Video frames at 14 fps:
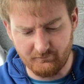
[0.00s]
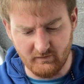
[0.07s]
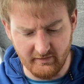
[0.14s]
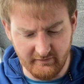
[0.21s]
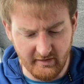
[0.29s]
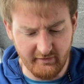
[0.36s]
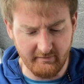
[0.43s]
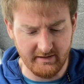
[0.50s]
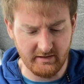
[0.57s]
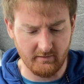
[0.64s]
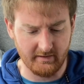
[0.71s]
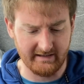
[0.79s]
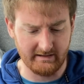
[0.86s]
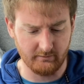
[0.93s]
the other end of
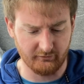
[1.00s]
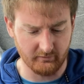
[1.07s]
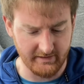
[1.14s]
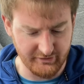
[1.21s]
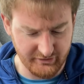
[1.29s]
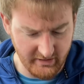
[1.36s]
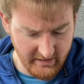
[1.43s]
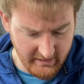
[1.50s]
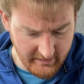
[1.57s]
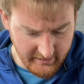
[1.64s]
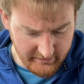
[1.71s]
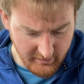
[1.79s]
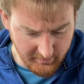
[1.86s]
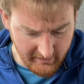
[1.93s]
our kill switch
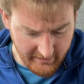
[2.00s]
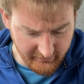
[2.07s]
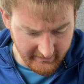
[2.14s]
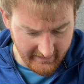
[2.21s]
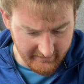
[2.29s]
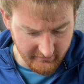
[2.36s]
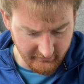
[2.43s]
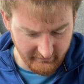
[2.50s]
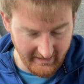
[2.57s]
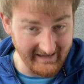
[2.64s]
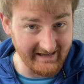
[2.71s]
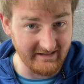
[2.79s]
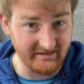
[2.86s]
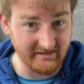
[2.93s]
you place against,
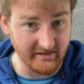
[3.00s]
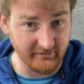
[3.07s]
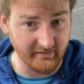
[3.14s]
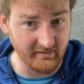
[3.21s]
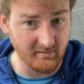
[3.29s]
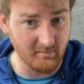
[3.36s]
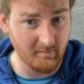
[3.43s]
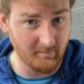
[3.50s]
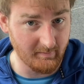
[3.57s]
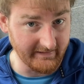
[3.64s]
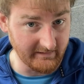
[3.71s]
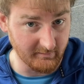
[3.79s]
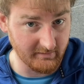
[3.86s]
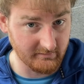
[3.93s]
and it doesn't
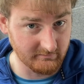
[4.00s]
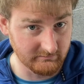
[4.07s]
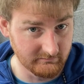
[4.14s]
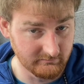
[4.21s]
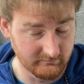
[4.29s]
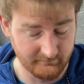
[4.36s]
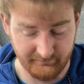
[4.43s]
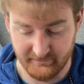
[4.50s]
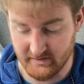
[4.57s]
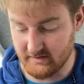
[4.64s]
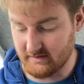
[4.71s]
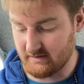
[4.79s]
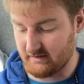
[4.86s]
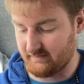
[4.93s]
beep.
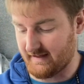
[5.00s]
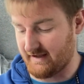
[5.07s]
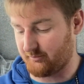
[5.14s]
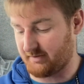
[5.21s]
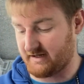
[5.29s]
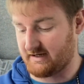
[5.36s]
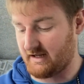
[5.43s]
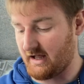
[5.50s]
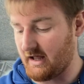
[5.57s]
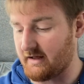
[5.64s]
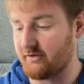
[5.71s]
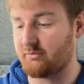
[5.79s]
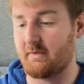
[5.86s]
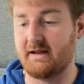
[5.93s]
That is
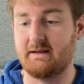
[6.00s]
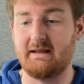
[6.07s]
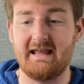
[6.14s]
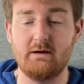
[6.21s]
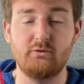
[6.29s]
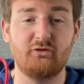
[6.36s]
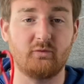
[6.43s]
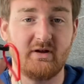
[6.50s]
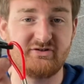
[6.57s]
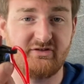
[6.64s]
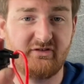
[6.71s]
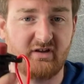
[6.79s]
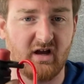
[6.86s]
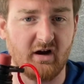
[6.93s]
because my kill switch
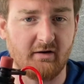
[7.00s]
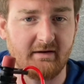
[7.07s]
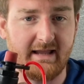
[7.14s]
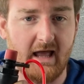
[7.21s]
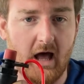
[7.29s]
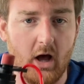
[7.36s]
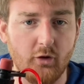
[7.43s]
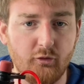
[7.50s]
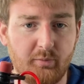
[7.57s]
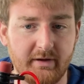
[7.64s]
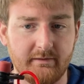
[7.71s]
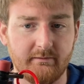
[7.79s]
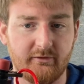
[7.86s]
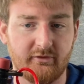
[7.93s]
is currently
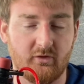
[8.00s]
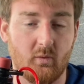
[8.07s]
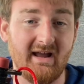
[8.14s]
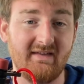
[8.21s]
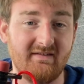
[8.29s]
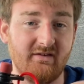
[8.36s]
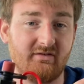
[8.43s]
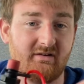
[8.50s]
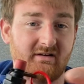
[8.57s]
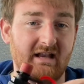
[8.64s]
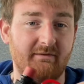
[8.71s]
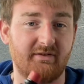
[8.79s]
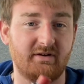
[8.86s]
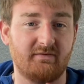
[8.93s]
open. So the way this
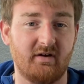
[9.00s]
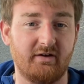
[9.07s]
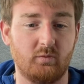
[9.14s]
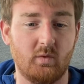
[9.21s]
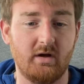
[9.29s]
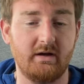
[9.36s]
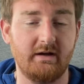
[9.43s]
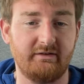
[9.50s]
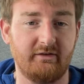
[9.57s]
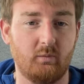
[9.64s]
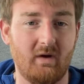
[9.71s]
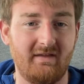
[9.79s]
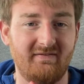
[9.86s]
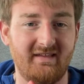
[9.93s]
clever device works is
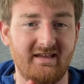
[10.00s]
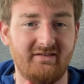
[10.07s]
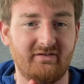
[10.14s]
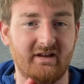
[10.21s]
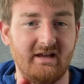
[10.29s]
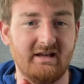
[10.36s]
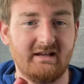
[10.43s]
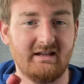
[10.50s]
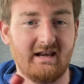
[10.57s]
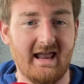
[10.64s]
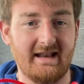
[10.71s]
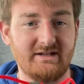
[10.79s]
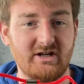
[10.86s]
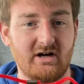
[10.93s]
when this
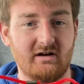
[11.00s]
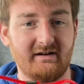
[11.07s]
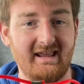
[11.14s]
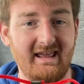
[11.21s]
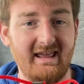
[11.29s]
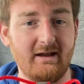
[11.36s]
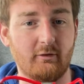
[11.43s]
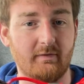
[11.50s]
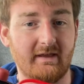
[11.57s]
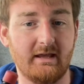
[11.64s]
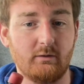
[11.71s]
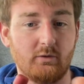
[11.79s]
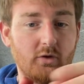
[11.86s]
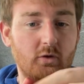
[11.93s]
lanyard here, or the
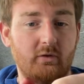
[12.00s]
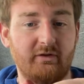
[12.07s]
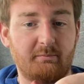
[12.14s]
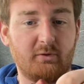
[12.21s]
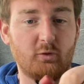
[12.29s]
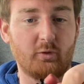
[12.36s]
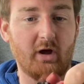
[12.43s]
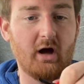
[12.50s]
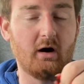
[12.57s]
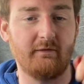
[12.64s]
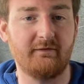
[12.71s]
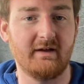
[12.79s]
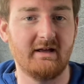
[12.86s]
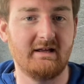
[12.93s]
kill cord, is pulled
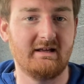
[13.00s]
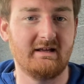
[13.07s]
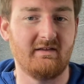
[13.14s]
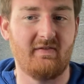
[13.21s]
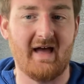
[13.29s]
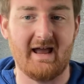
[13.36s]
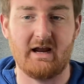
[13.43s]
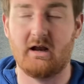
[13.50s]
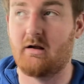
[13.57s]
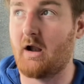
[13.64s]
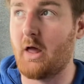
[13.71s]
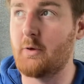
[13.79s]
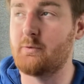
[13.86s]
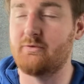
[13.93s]
off, that
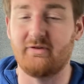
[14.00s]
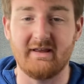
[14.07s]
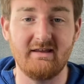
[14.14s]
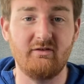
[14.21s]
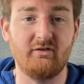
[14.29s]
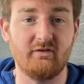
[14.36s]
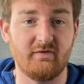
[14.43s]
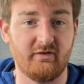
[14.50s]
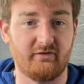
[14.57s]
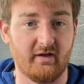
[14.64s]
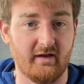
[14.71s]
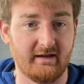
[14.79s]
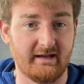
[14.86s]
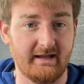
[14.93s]
closes the
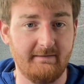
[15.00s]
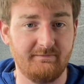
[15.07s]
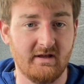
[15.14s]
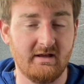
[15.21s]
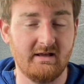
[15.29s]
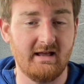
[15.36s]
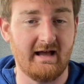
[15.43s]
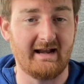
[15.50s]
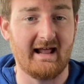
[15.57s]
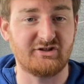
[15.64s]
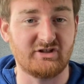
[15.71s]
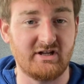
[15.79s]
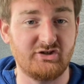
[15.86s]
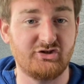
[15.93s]
circuit and
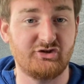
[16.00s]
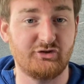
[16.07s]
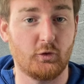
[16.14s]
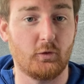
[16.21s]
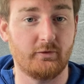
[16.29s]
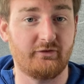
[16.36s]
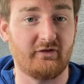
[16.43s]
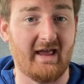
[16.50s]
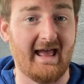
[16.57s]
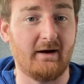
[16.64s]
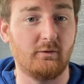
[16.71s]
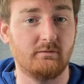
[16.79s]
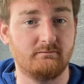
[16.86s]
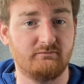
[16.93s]
actually shorts
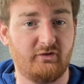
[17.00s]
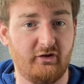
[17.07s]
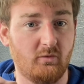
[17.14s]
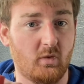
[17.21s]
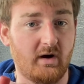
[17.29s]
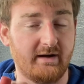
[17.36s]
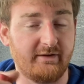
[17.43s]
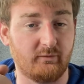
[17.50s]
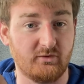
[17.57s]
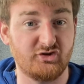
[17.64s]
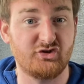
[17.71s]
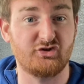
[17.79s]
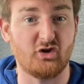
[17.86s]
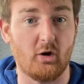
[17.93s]
out 2 wires,
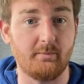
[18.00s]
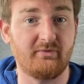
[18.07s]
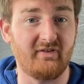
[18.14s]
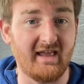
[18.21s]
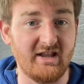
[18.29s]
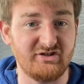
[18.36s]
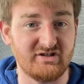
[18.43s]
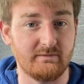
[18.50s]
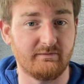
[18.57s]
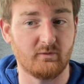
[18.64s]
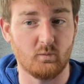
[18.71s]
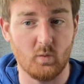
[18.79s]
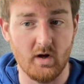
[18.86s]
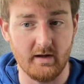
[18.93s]
which stops the engine
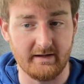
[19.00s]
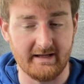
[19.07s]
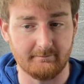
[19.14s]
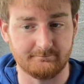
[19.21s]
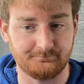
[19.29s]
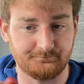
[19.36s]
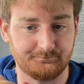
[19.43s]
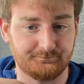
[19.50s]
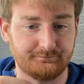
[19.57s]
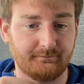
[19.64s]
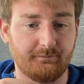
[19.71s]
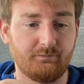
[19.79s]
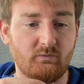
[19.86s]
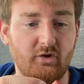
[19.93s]
from working.
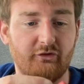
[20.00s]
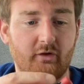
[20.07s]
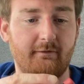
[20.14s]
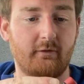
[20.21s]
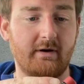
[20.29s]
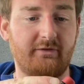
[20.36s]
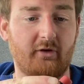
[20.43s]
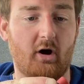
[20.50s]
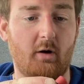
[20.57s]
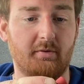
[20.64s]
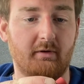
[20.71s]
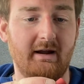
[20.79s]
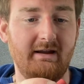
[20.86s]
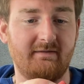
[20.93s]
So for it to
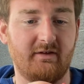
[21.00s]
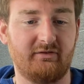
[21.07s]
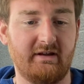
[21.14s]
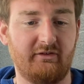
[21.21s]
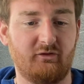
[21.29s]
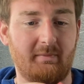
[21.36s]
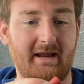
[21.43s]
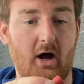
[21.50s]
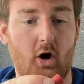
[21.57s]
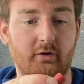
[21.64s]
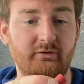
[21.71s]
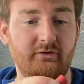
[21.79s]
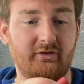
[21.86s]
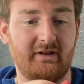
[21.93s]
operate, this needs to be
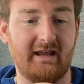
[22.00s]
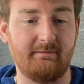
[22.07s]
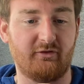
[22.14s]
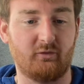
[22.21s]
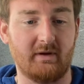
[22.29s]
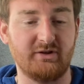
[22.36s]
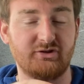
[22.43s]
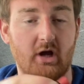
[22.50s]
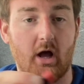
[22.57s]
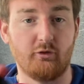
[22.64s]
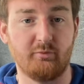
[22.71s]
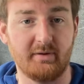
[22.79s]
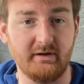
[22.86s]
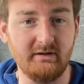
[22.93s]
on to keep the switch
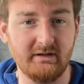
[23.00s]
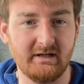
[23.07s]
open,